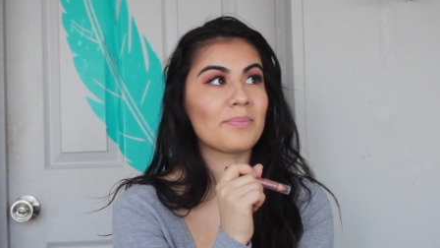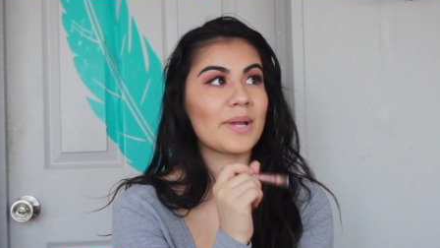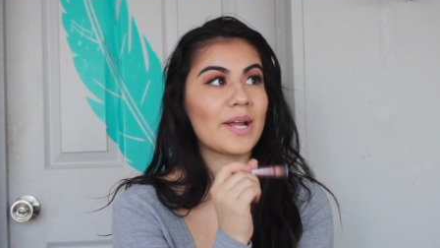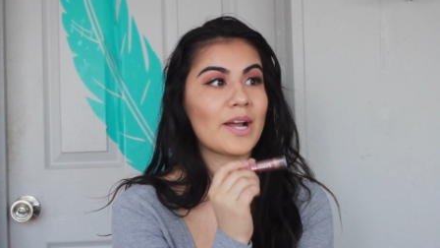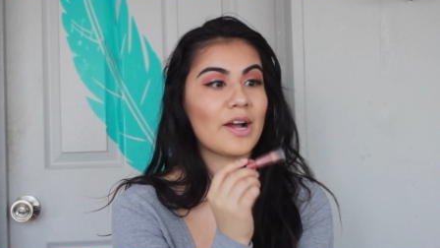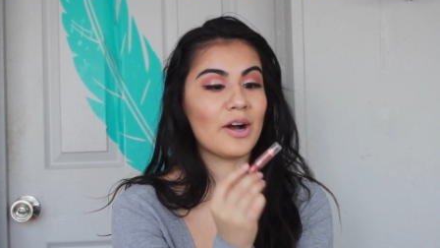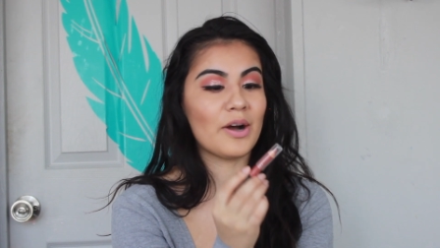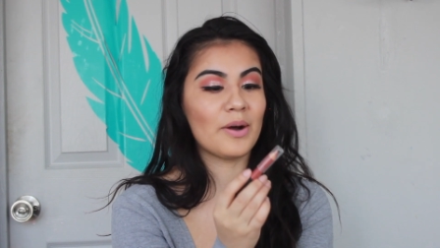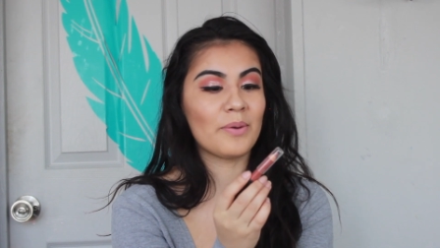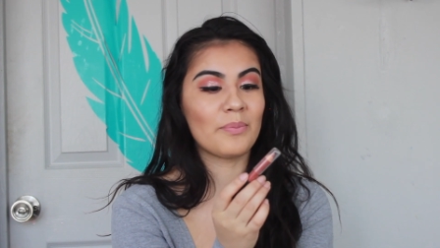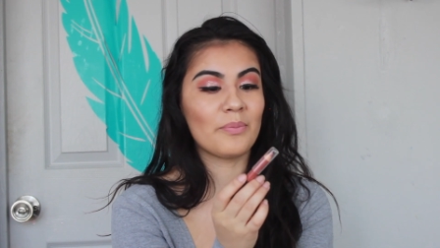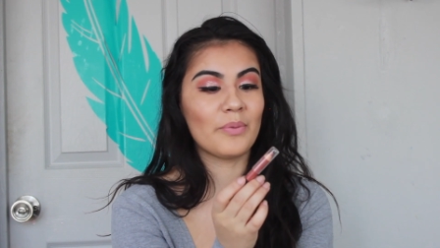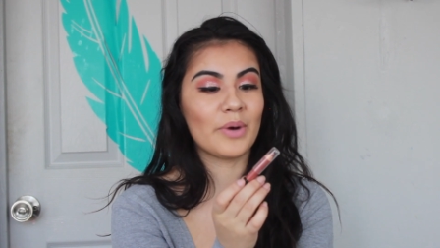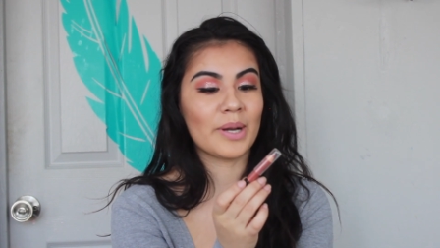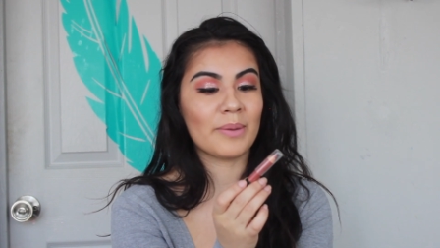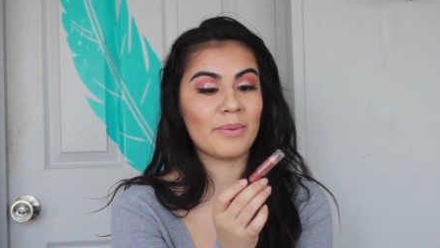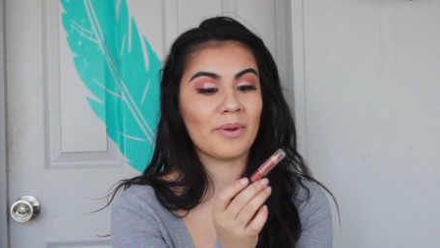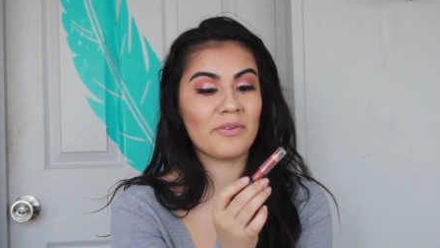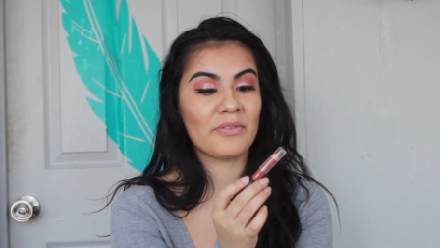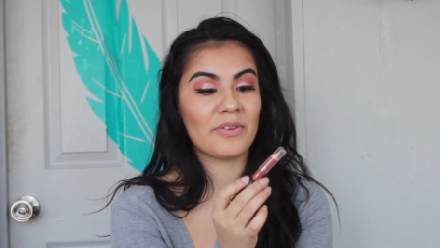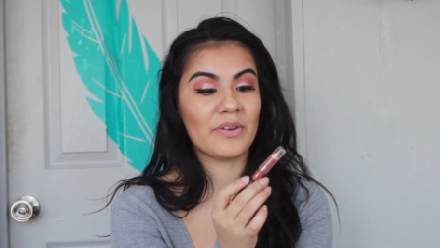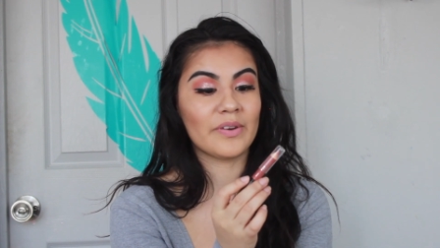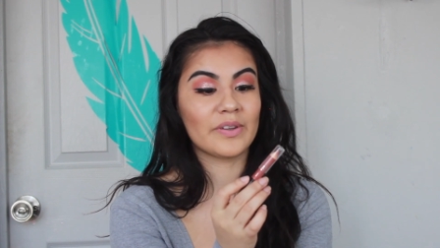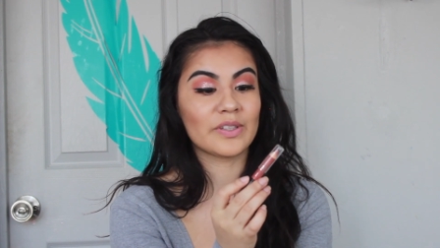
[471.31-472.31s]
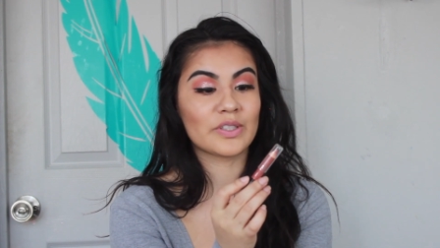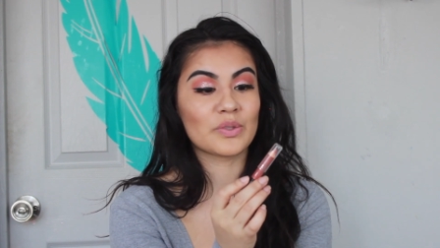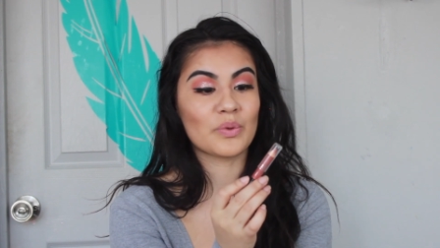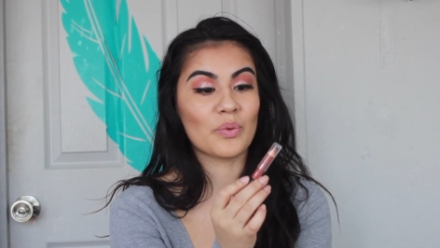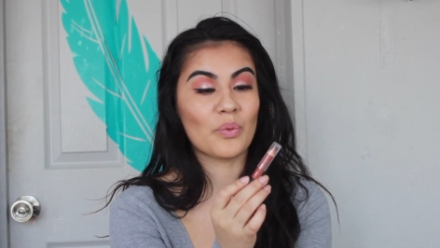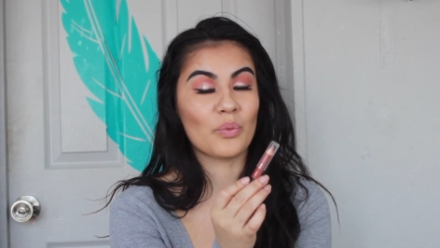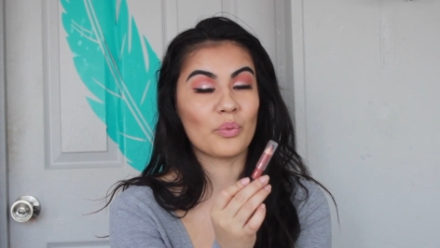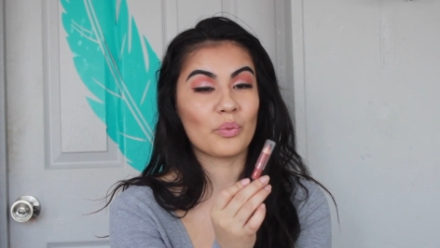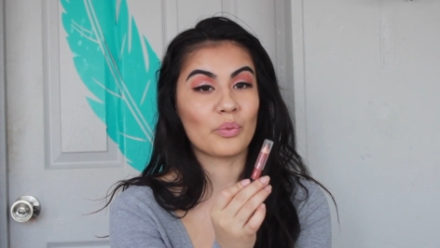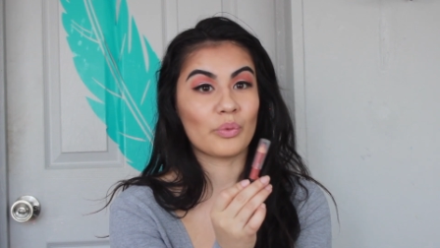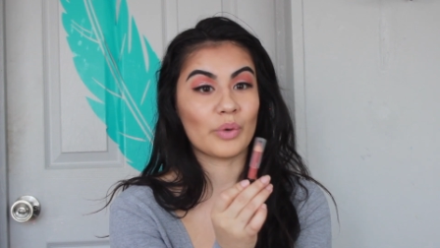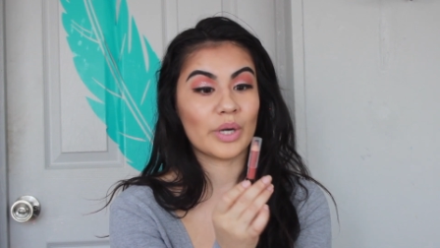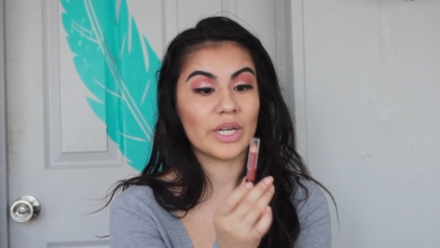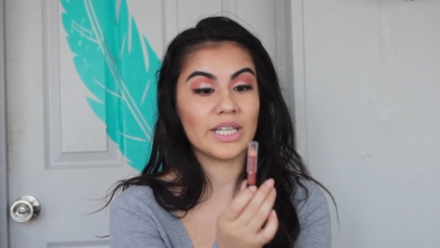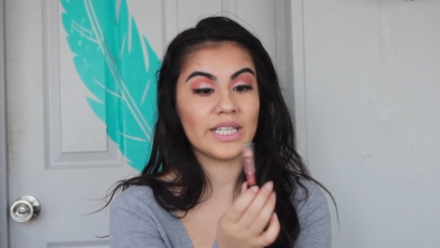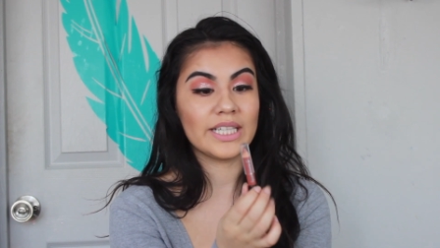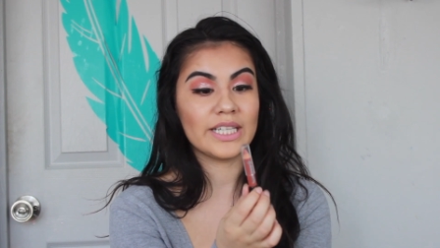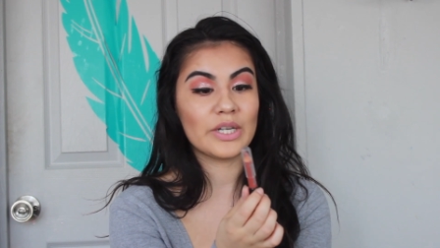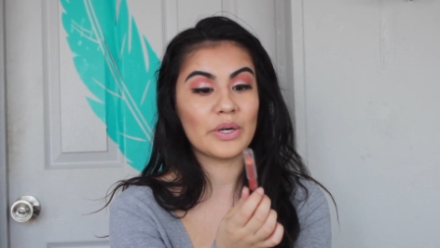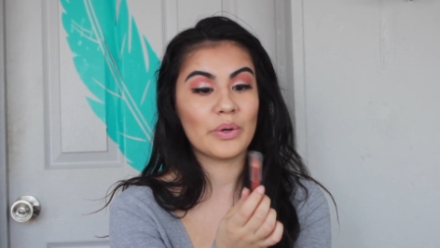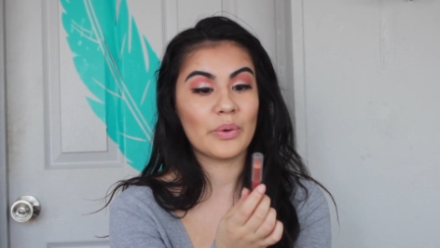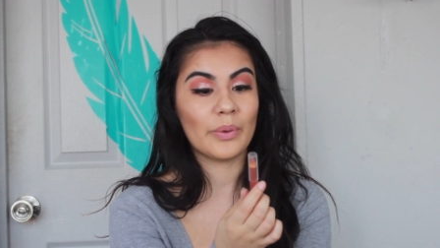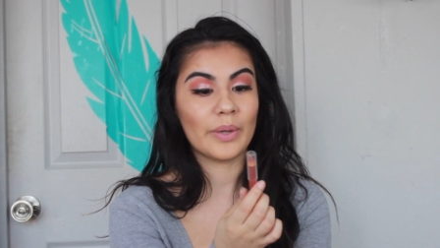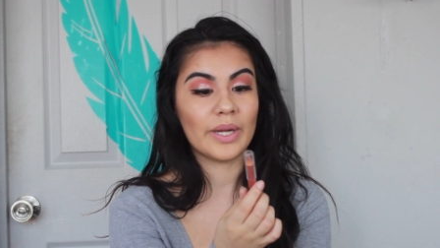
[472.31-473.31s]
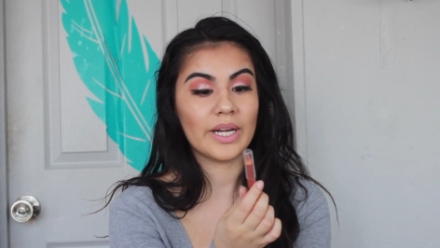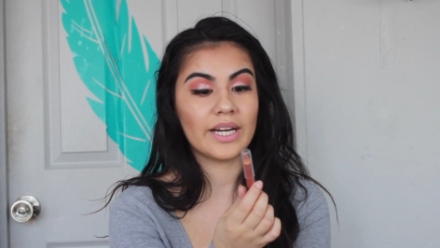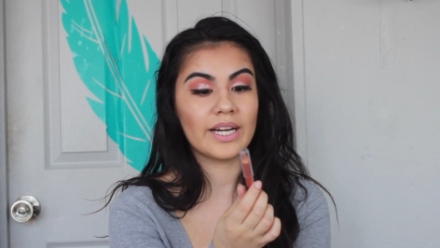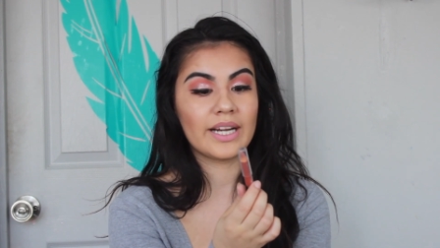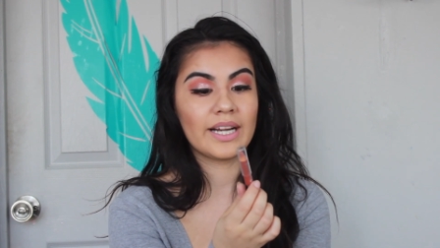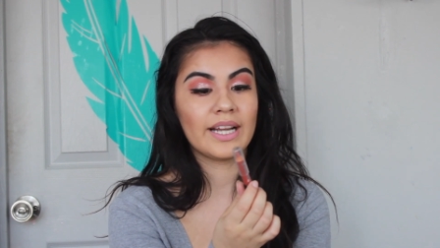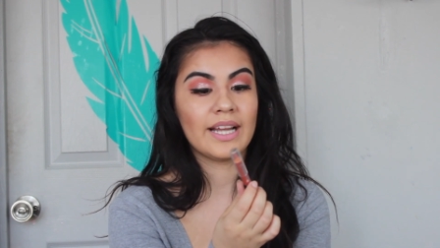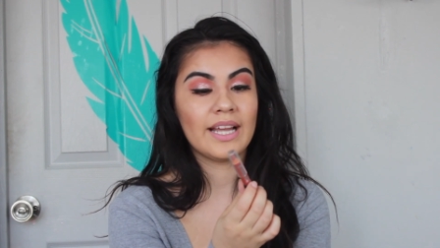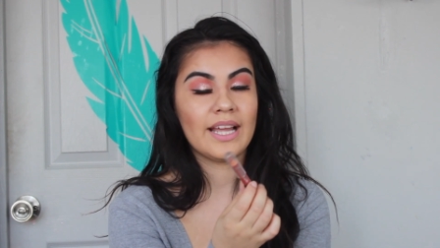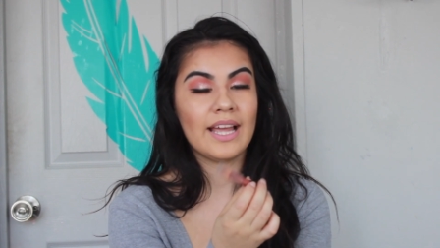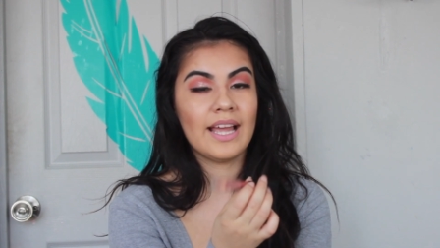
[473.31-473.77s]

become one of my favorites really quick.